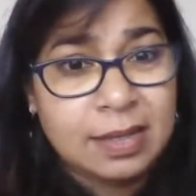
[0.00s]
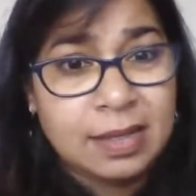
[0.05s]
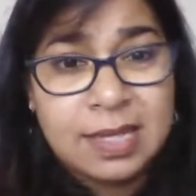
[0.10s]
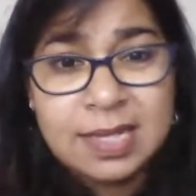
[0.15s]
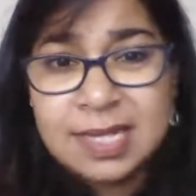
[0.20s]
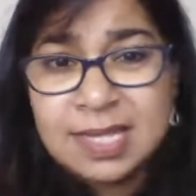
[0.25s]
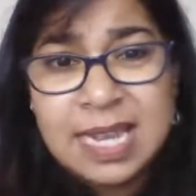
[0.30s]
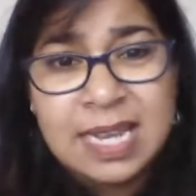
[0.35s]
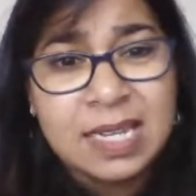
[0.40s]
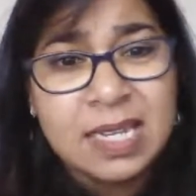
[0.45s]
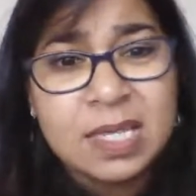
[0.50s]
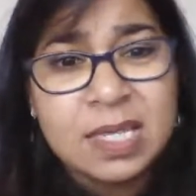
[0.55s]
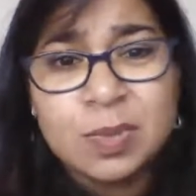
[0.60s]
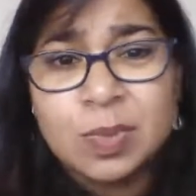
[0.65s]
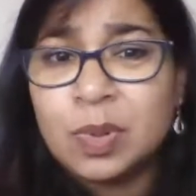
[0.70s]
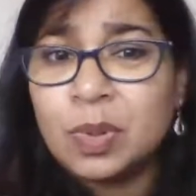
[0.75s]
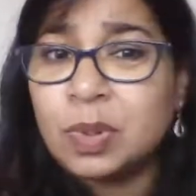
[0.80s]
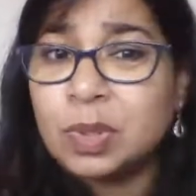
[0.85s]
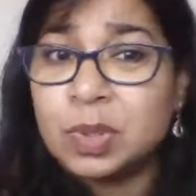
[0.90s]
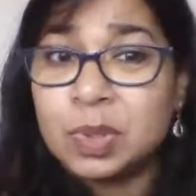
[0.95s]
The sentence
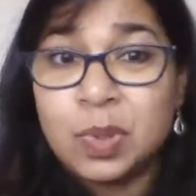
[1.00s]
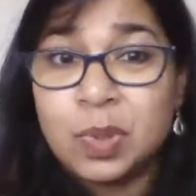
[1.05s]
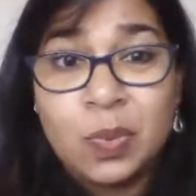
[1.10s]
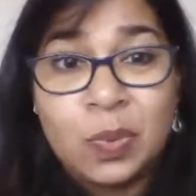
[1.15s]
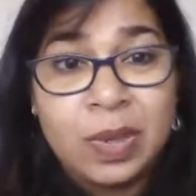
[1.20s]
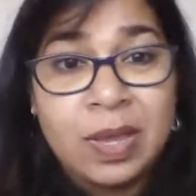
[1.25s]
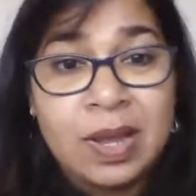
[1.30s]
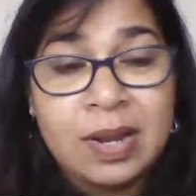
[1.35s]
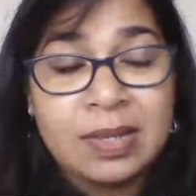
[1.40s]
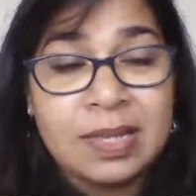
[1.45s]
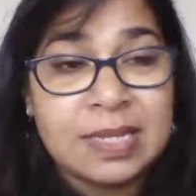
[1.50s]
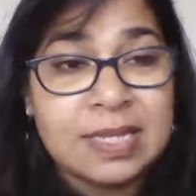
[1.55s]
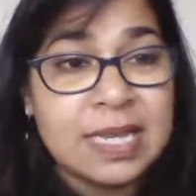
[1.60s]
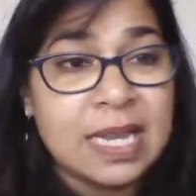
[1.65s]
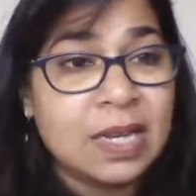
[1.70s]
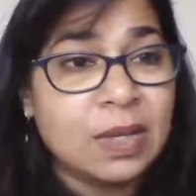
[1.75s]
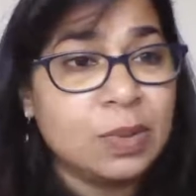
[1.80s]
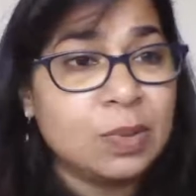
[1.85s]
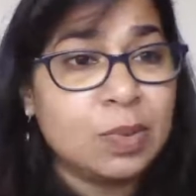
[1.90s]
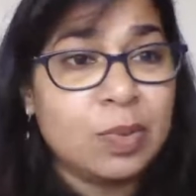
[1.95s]
would look so weird. The
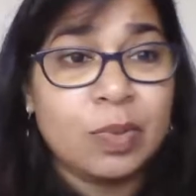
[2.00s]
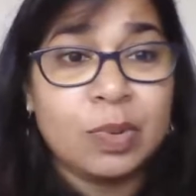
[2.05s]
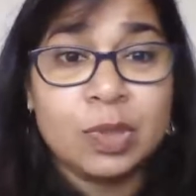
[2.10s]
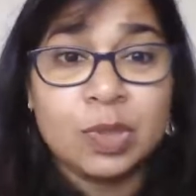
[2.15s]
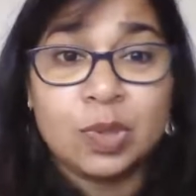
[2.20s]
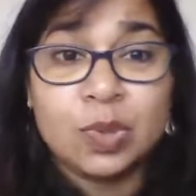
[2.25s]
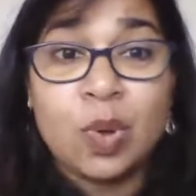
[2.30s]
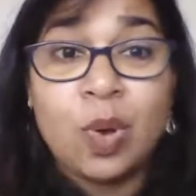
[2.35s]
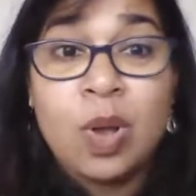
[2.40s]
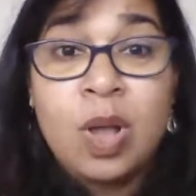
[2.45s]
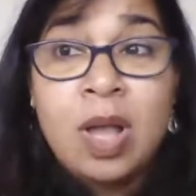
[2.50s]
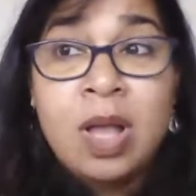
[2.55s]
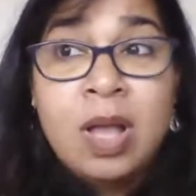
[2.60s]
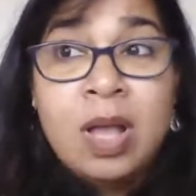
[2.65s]
sentence would look so